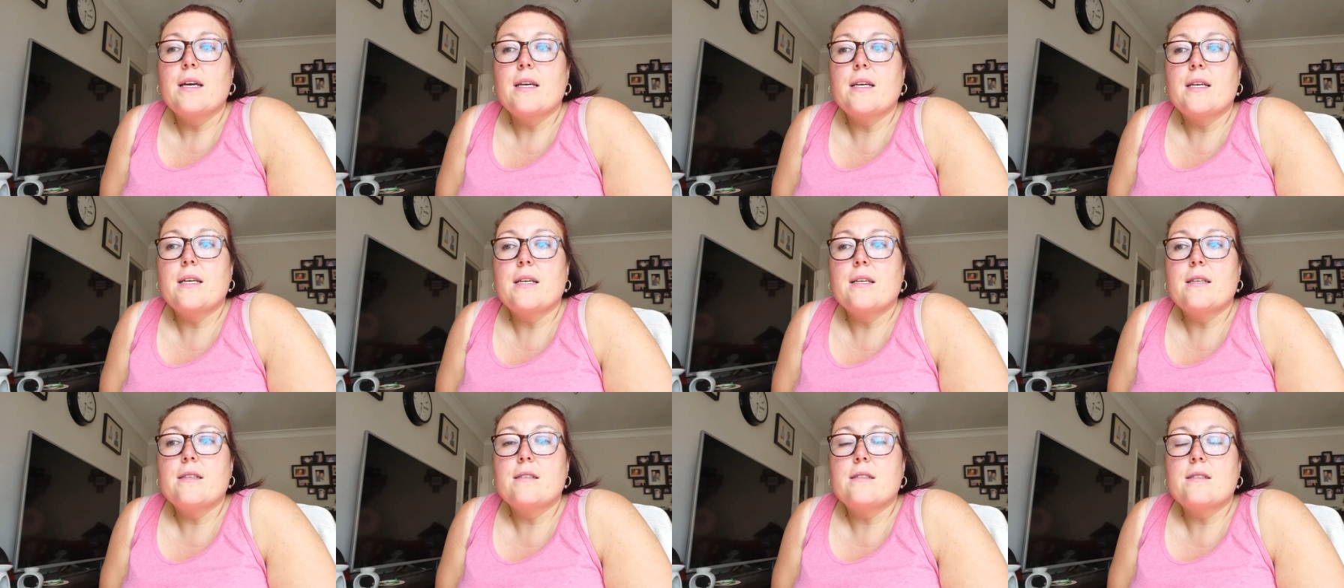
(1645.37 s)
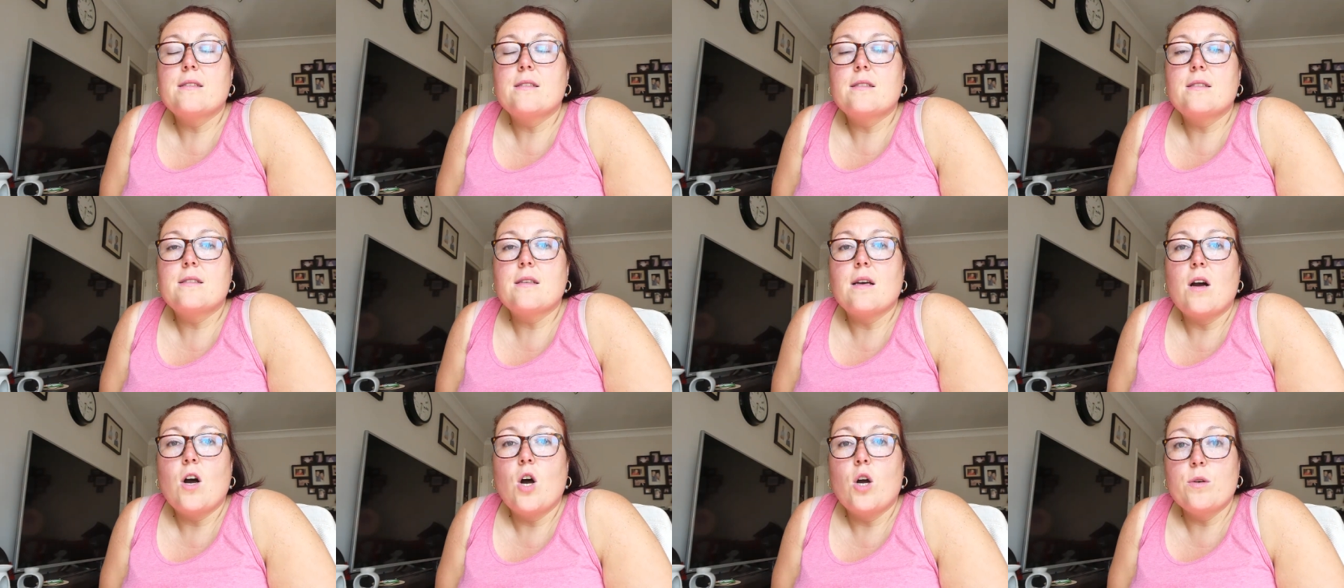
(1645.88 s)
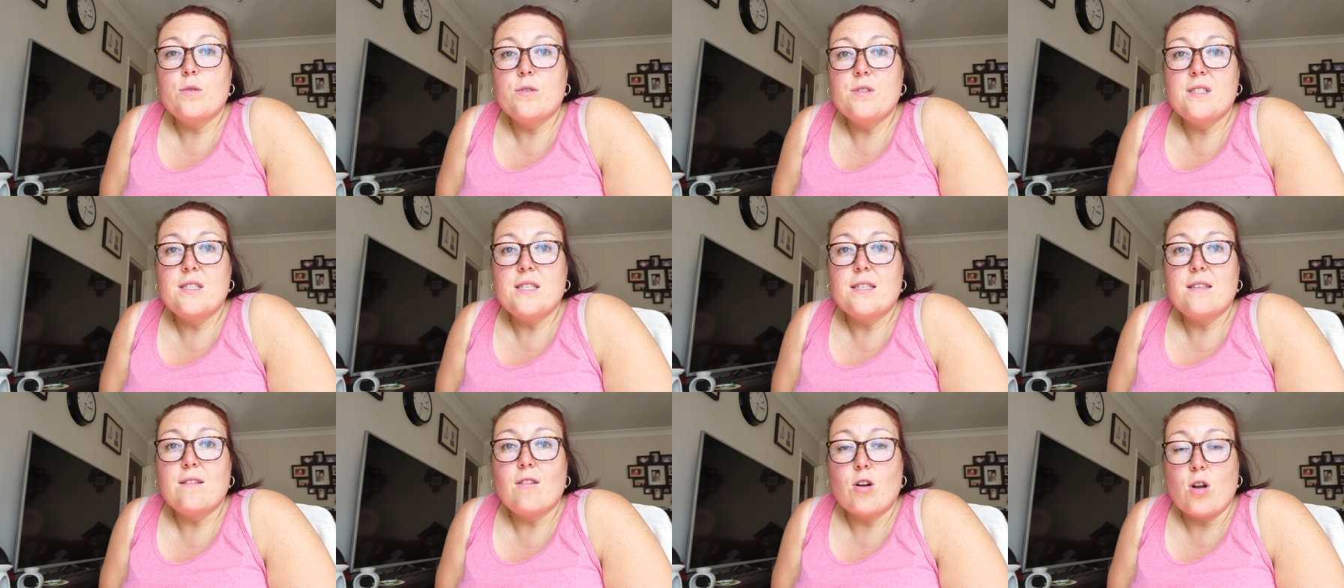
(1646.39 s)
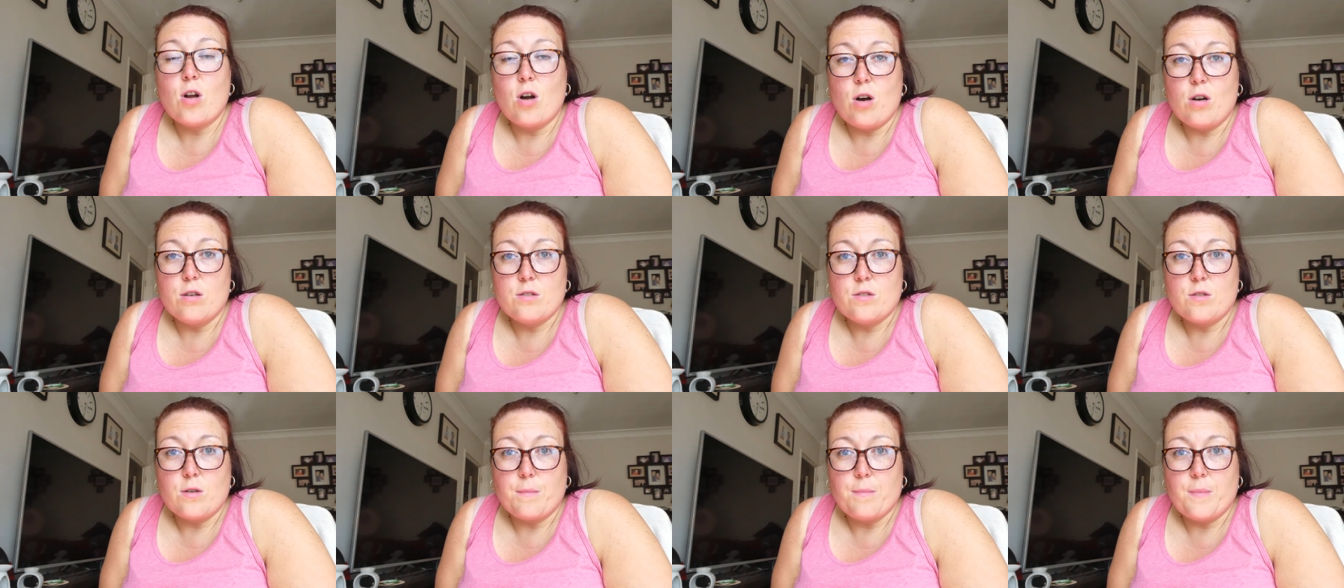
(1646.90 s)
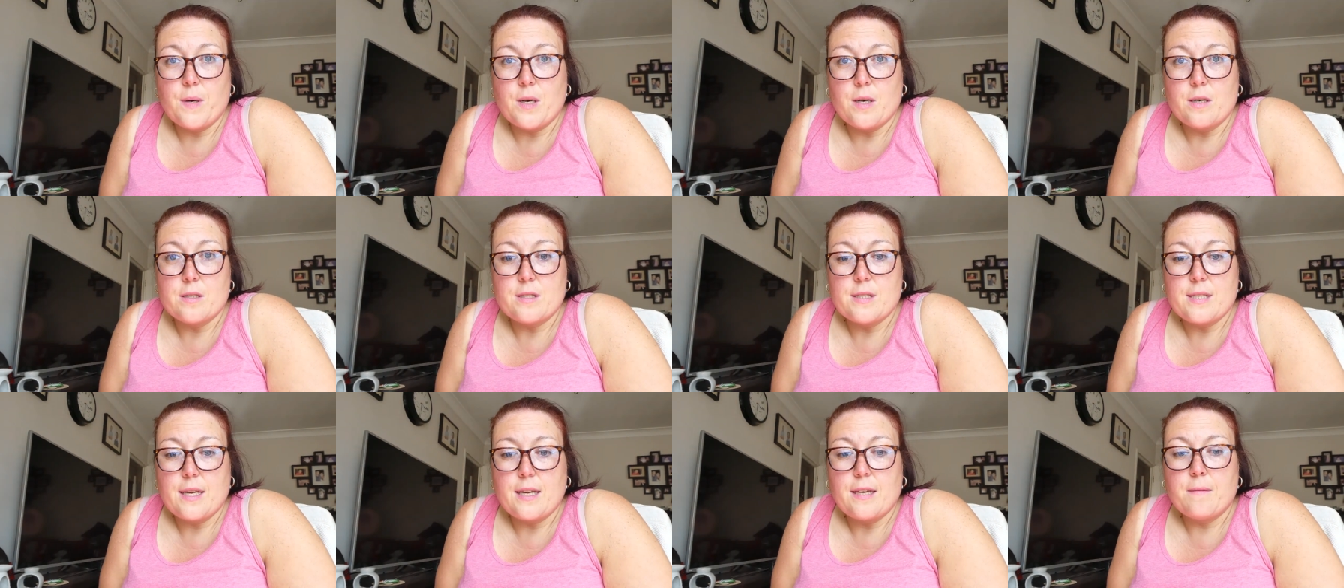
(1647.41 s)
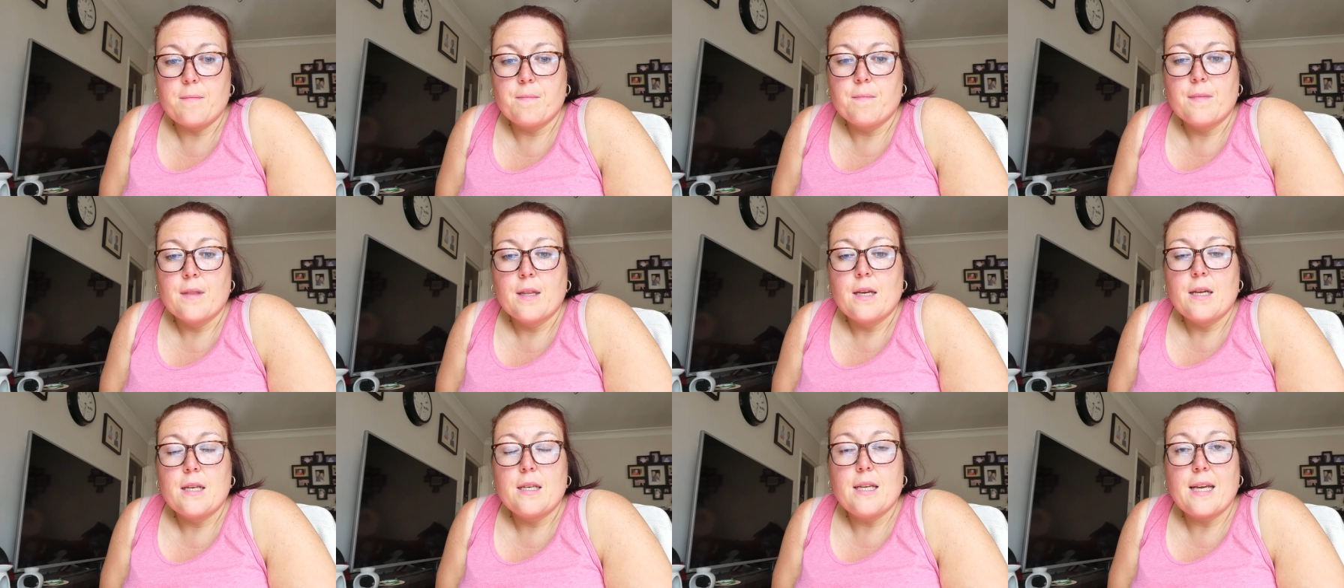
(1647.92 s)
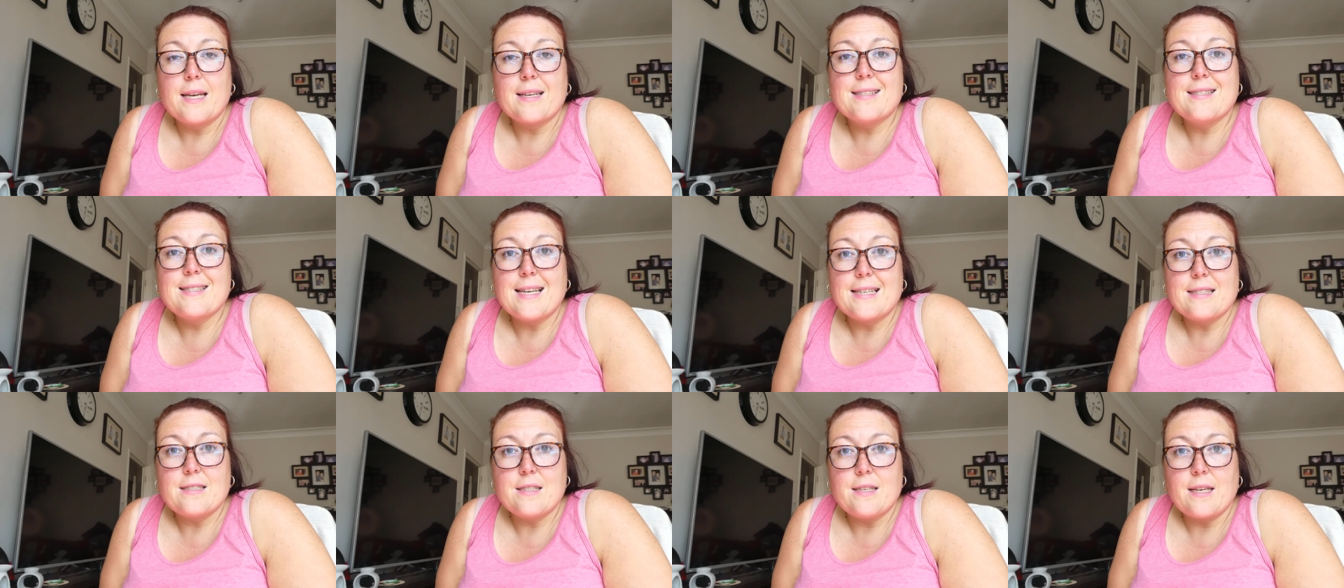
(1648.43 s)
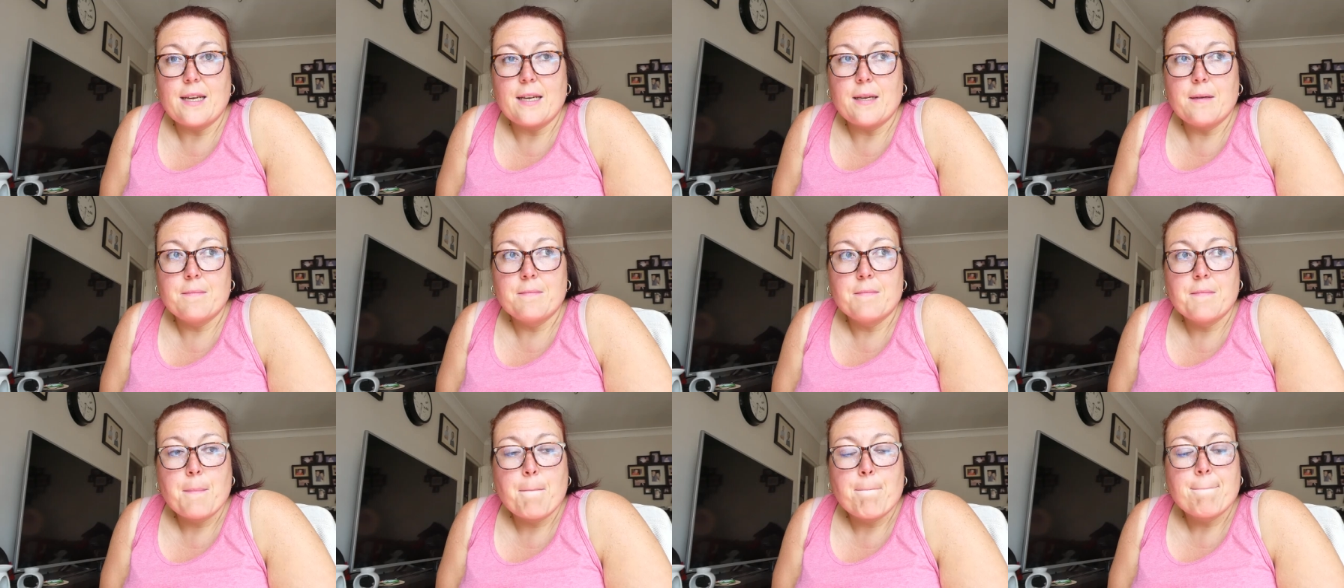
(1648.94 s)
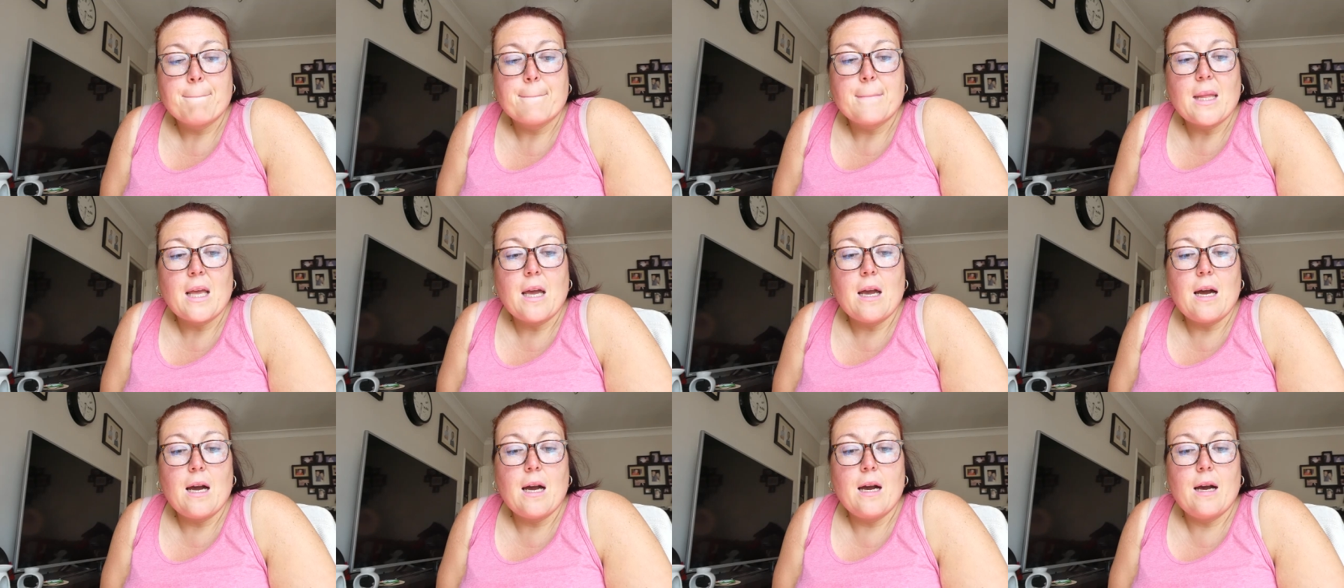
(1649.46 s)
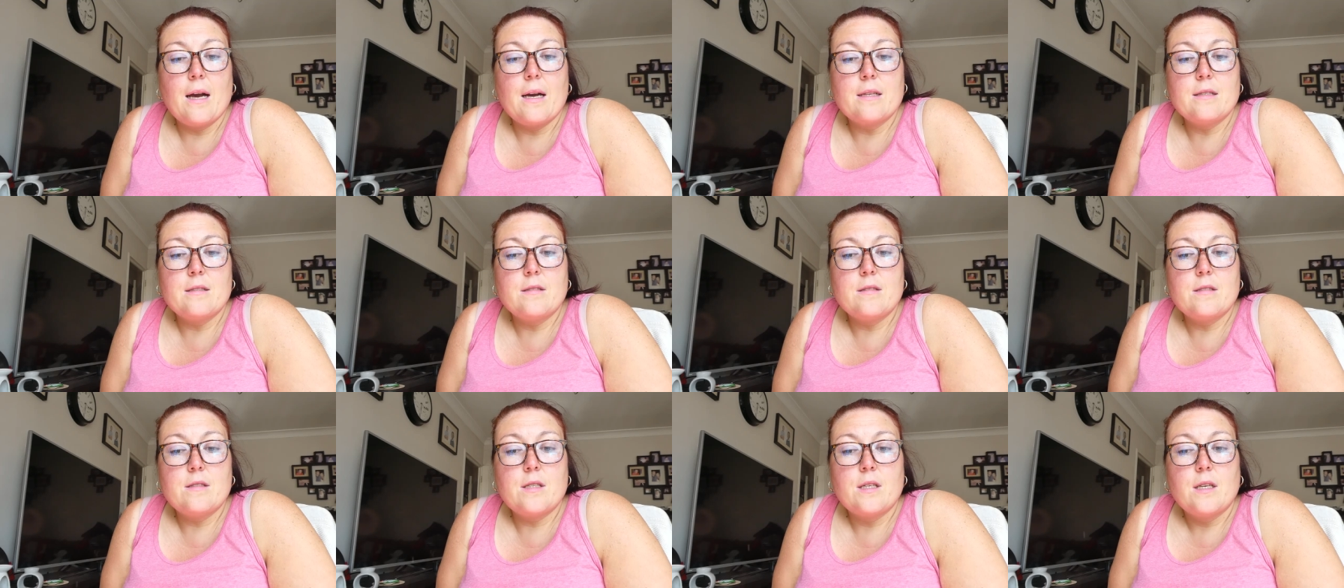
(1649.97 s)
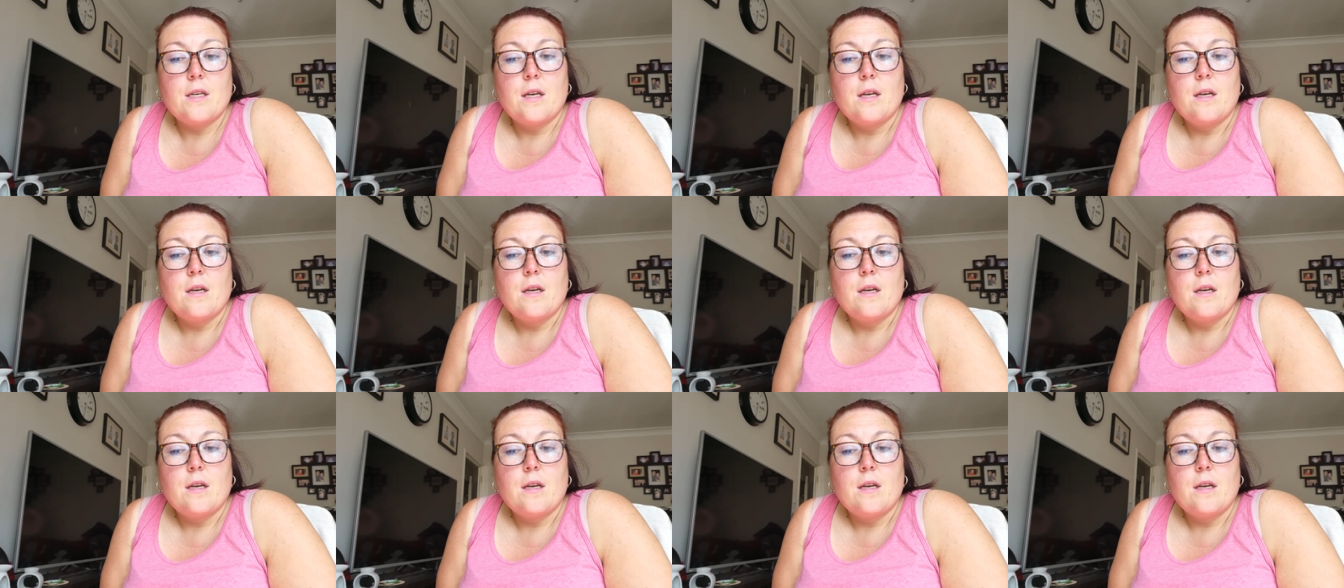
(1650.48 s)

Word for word: is hosting a cast on party next Saturday. And